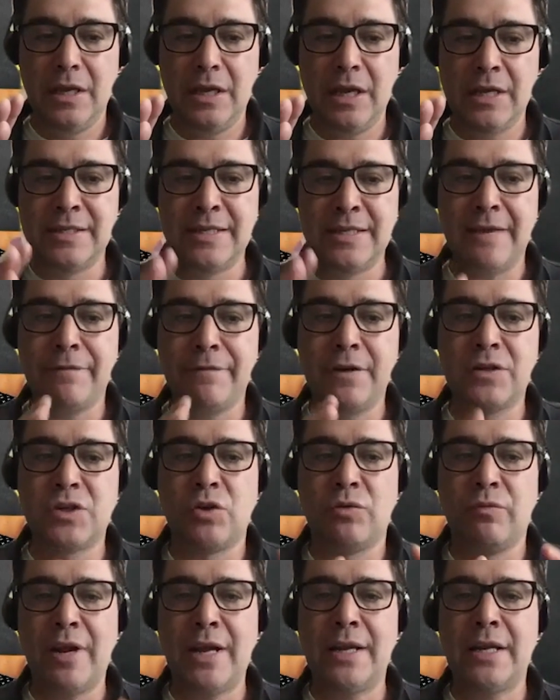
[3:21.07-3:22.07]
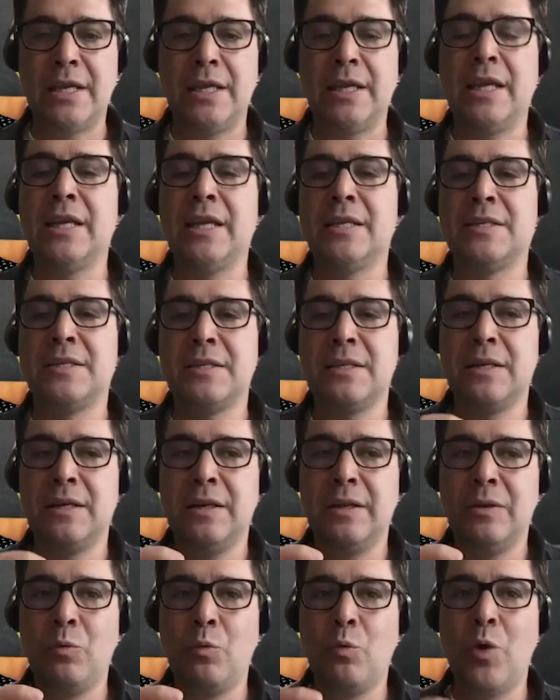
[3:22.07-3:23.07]
a definition ready is
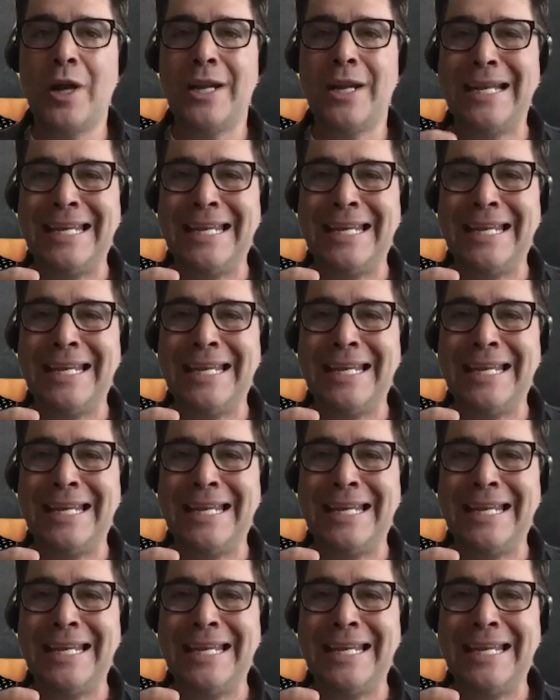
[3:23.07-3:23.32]
what